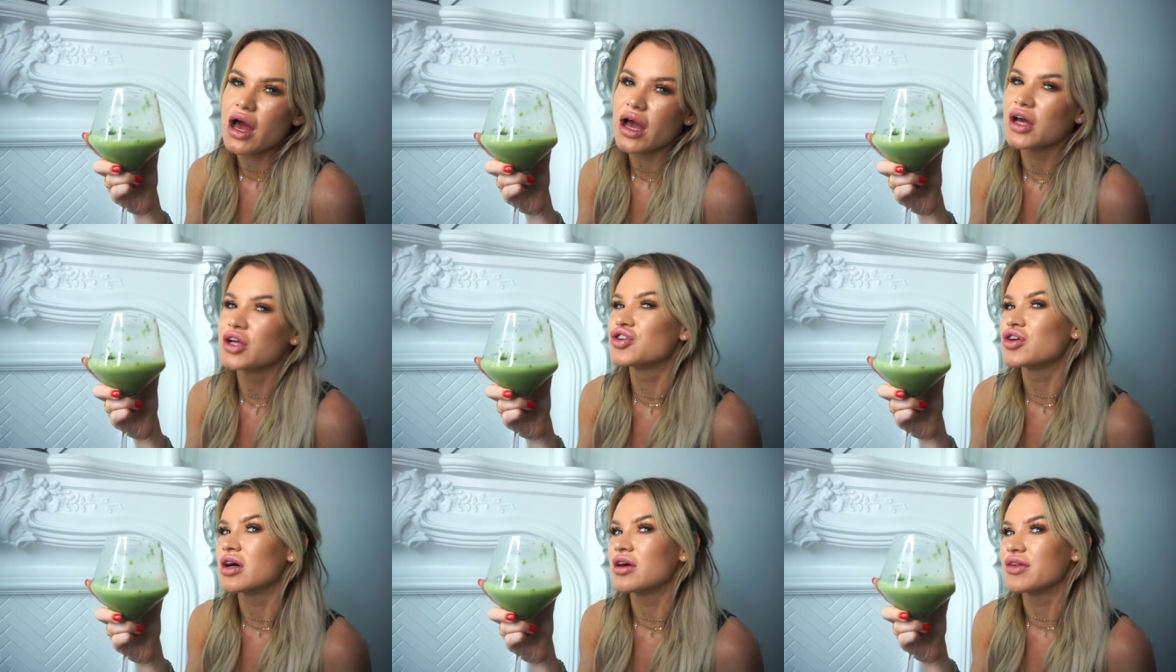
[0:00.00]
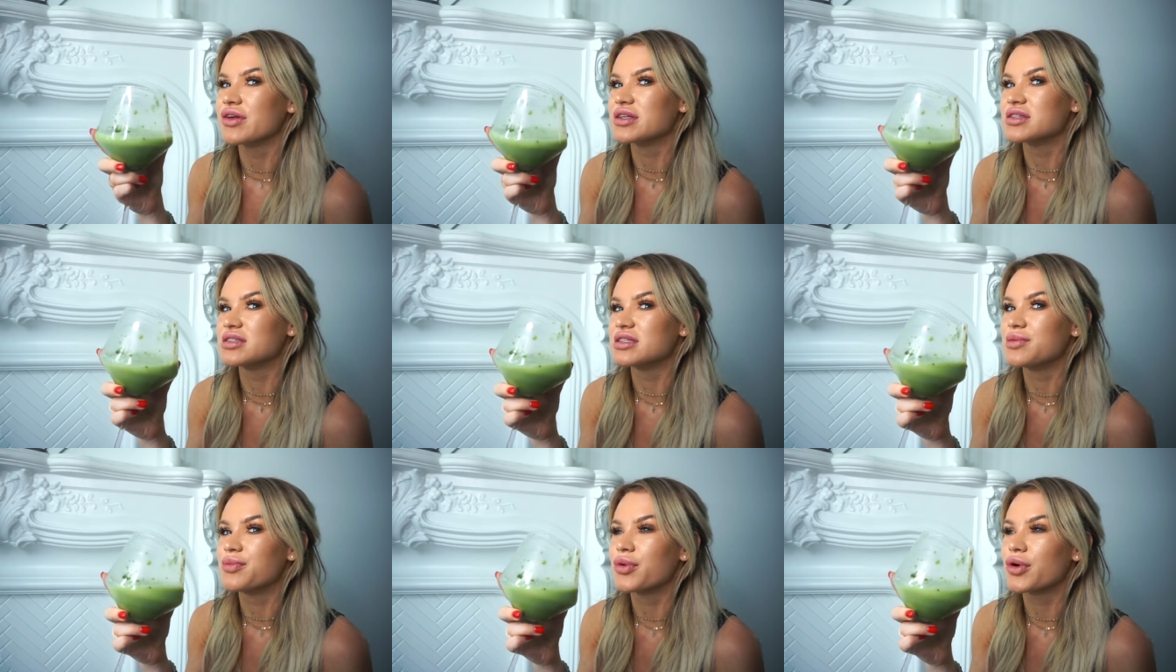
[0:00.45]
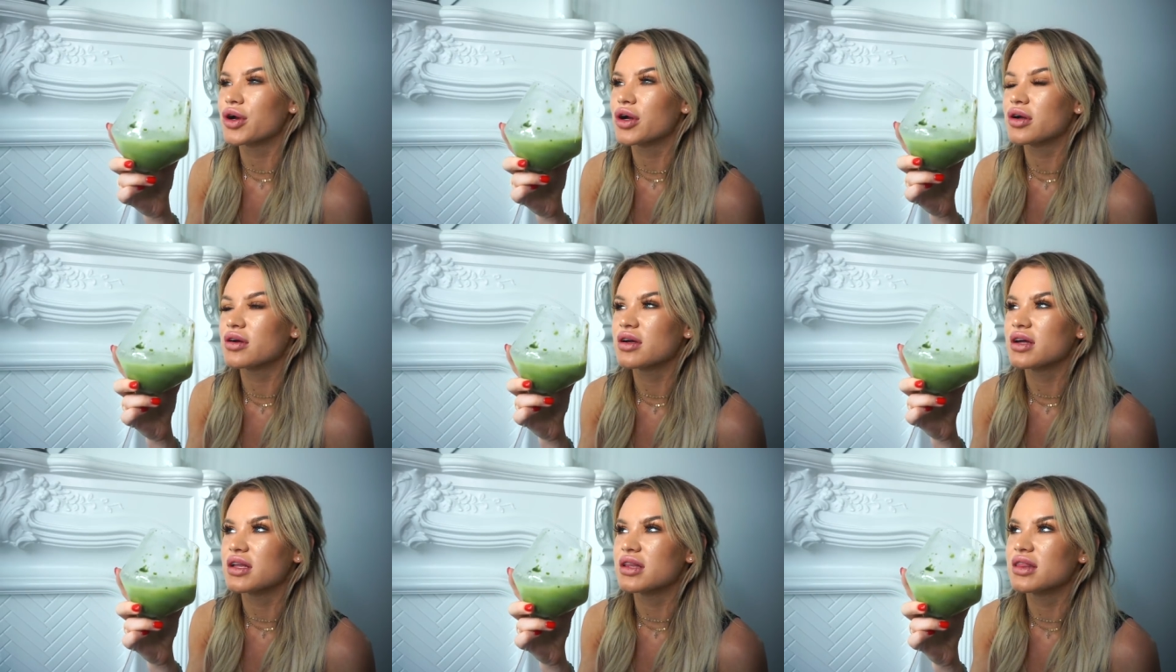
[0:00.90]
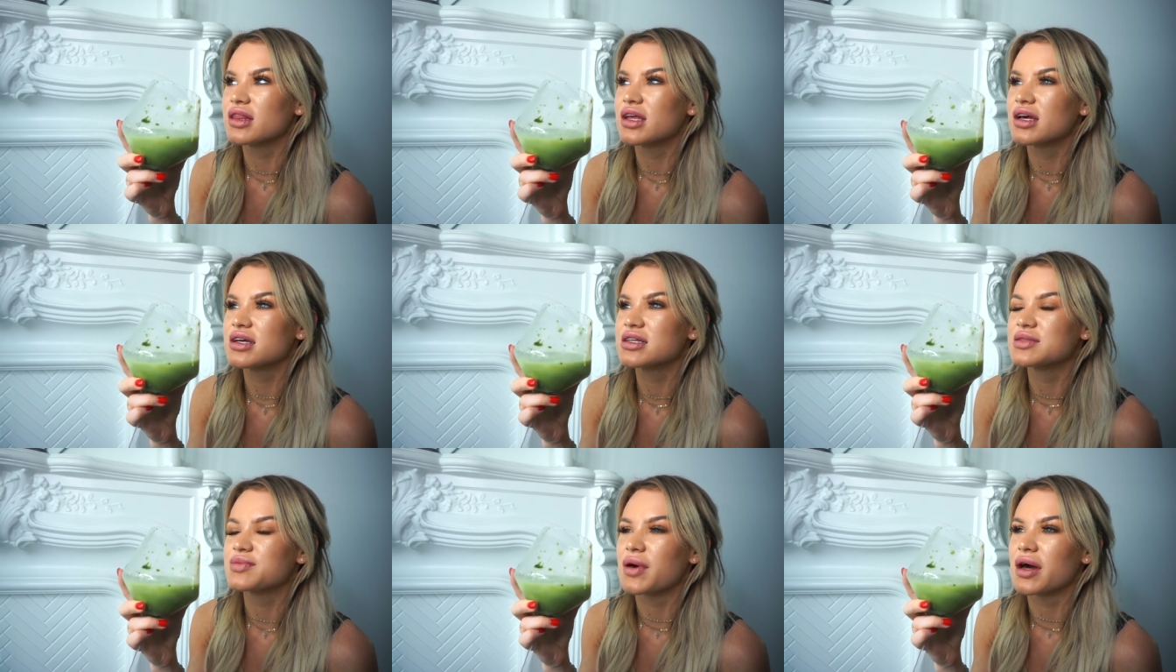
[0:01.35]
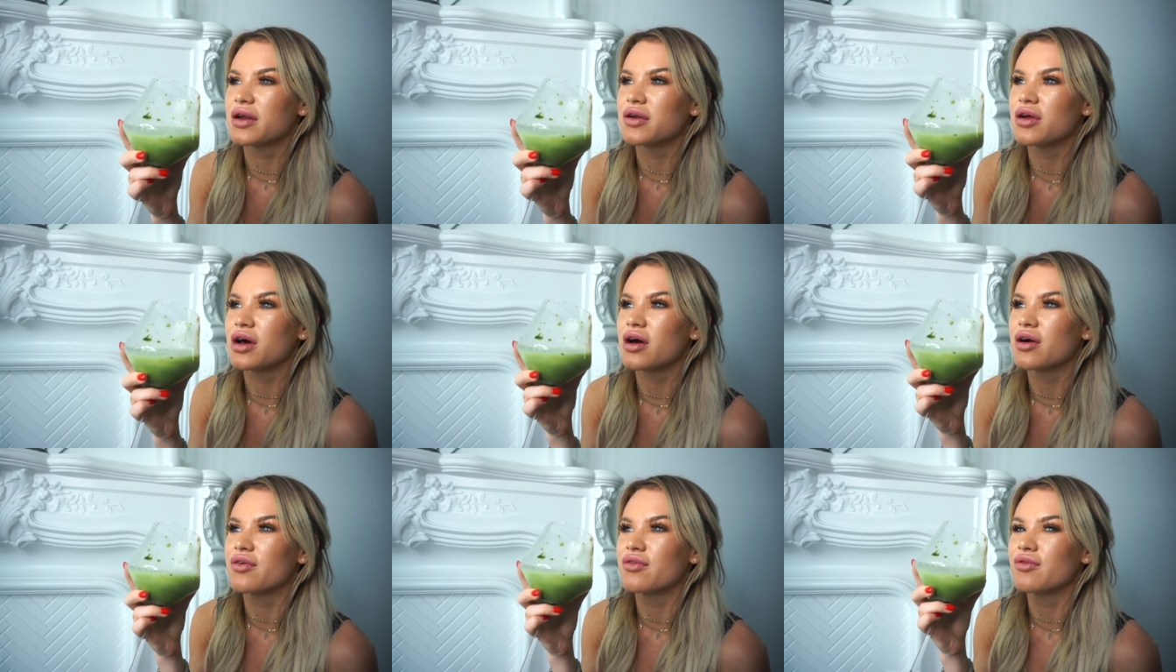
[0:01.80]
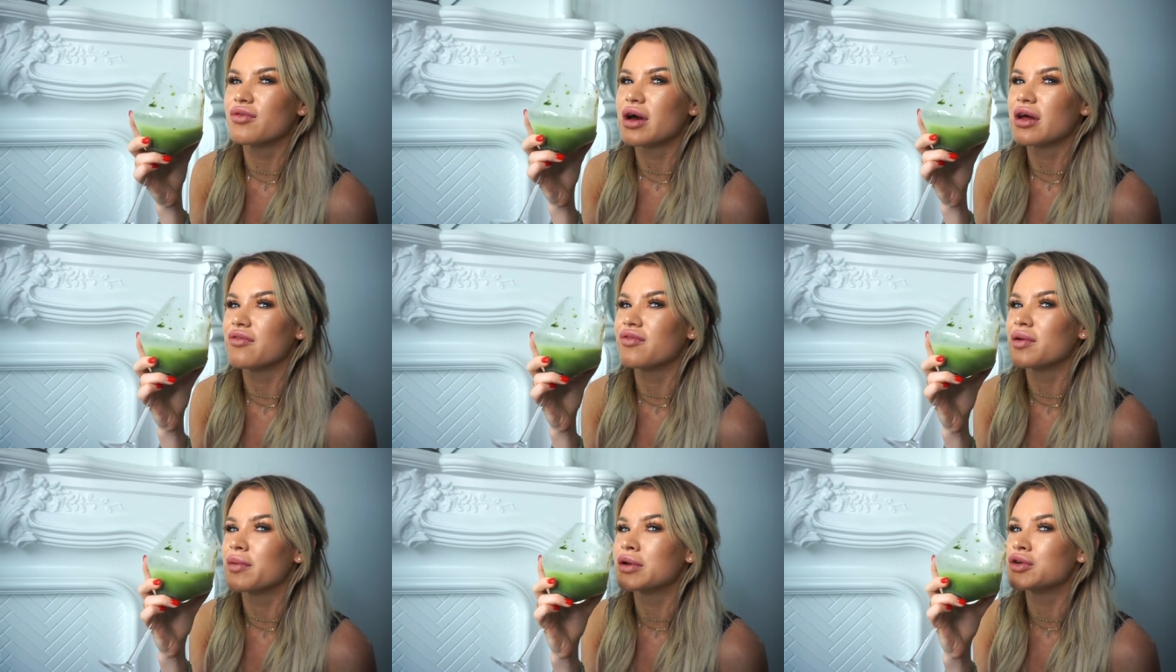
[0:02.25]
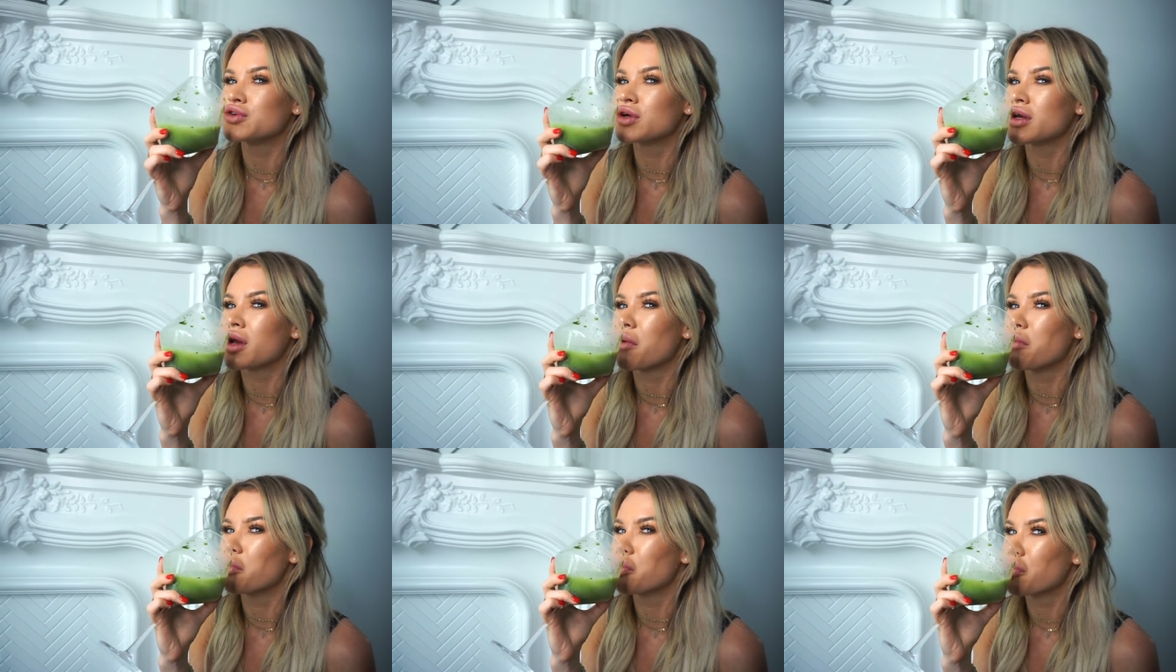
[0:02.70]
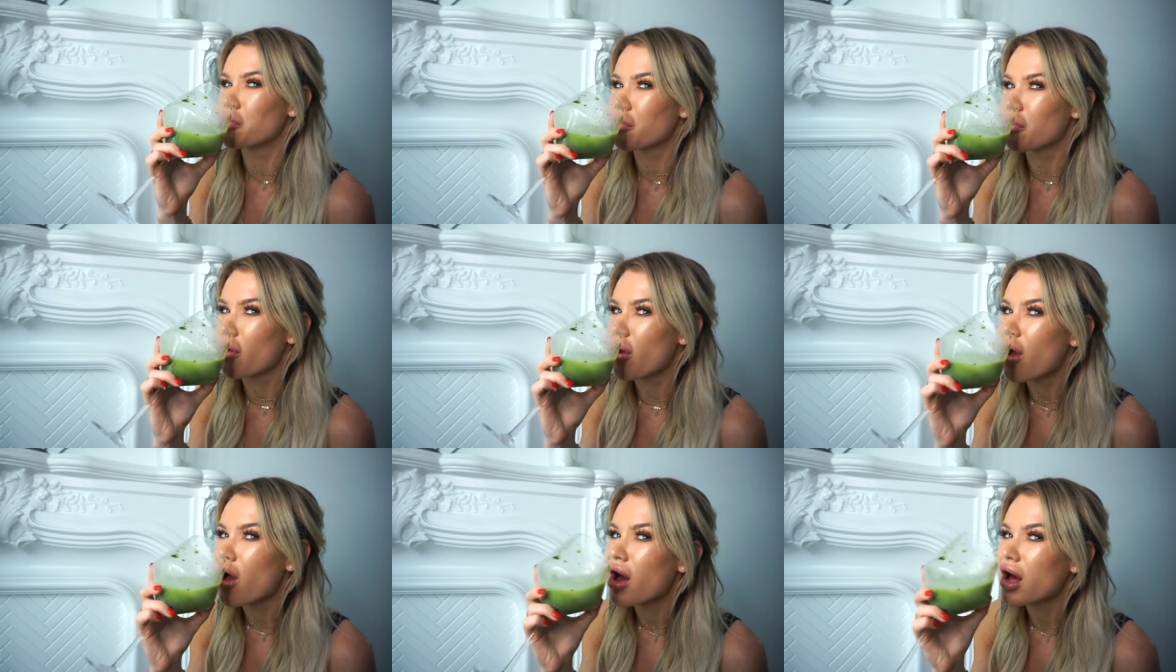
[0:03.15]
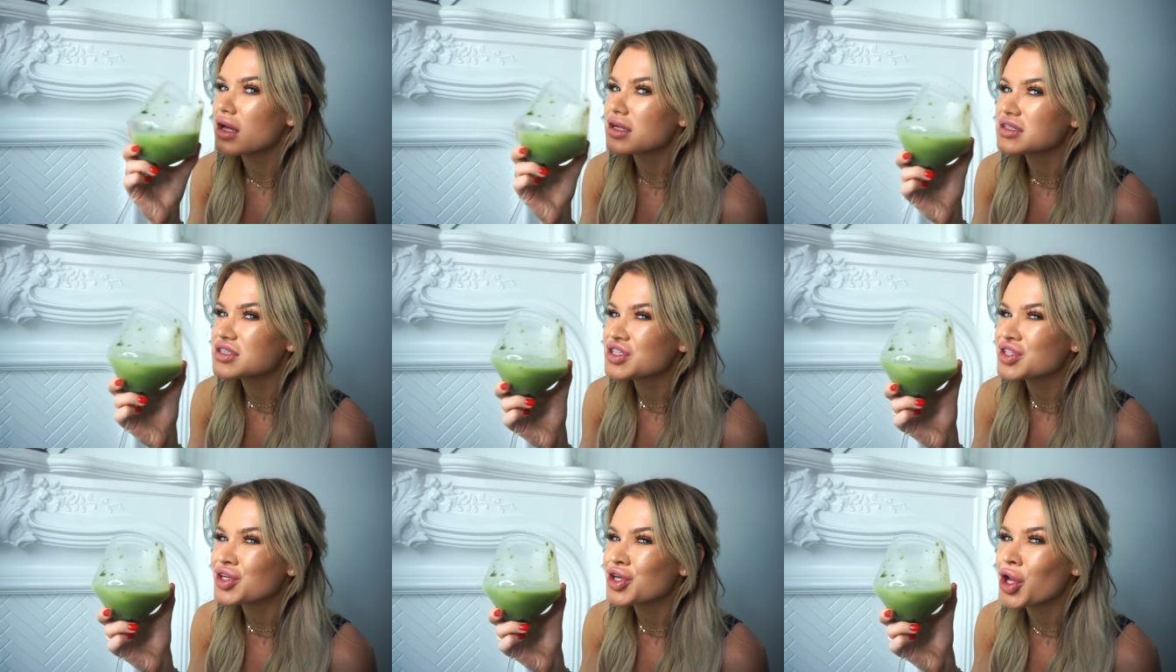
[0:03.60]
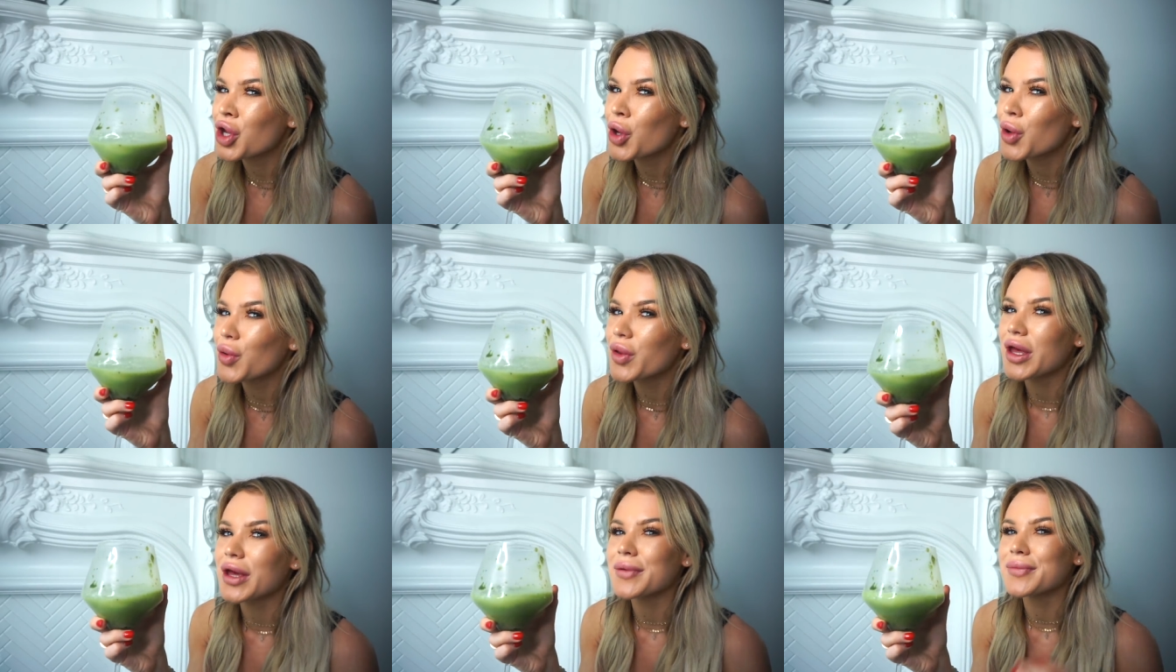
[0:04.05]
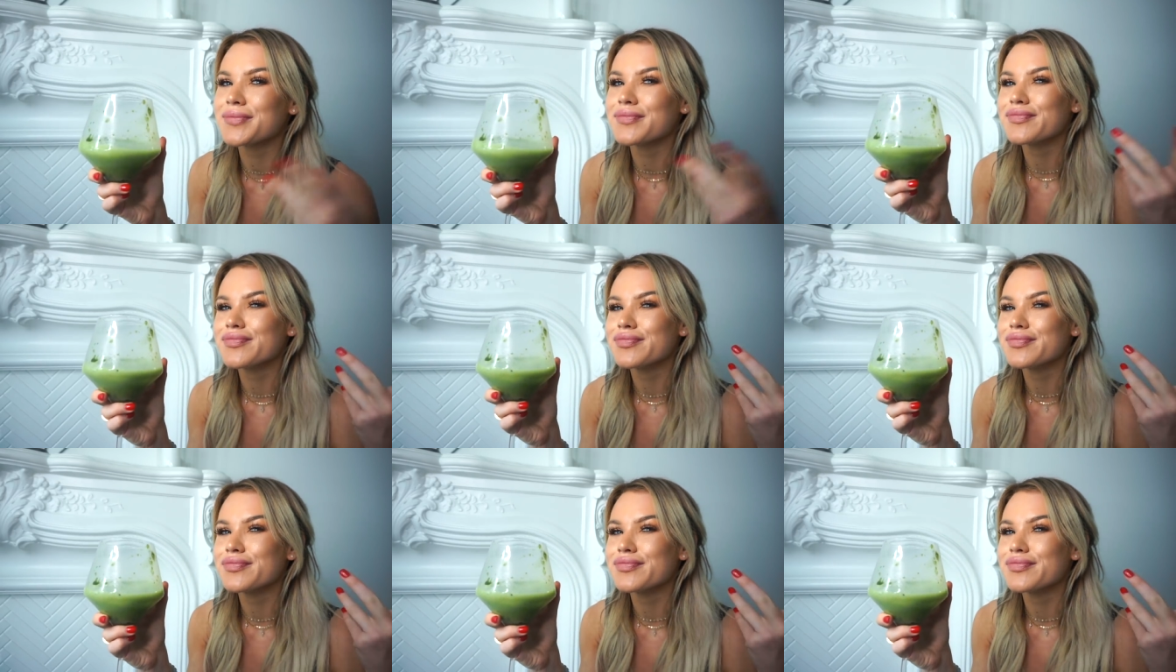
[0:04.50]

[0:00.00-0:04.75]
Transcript: I could try on like sleeper and things, but I don't know how I feel about trying on bras, you know, like